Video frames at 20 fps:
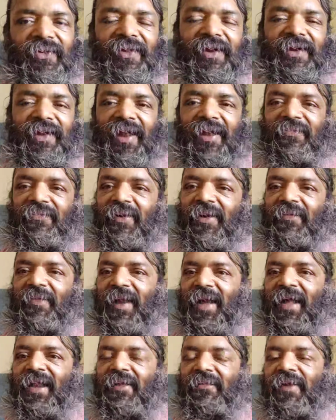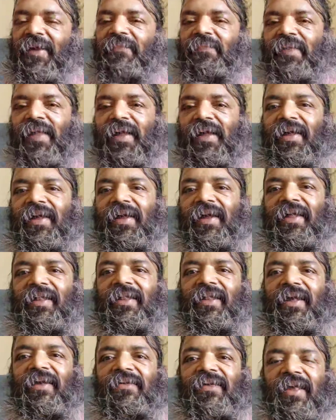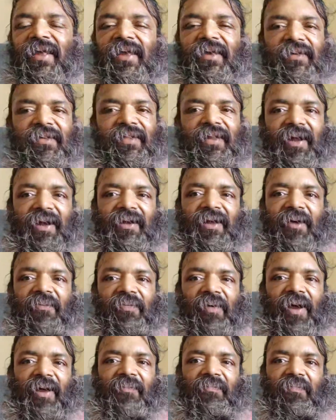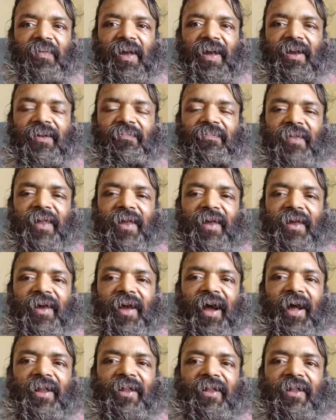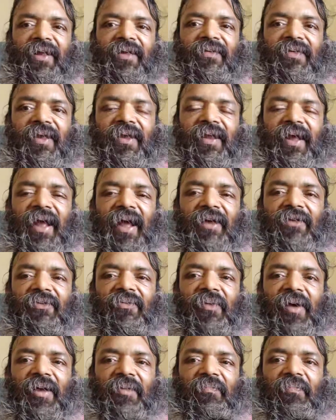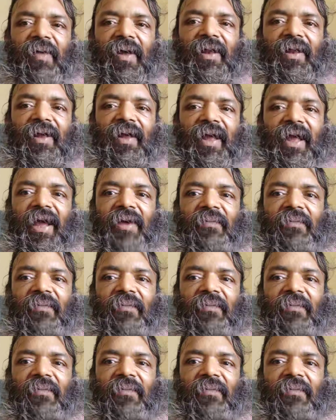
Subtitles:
the telephone number. Anyway, this is theta phi plane and this is xy plane.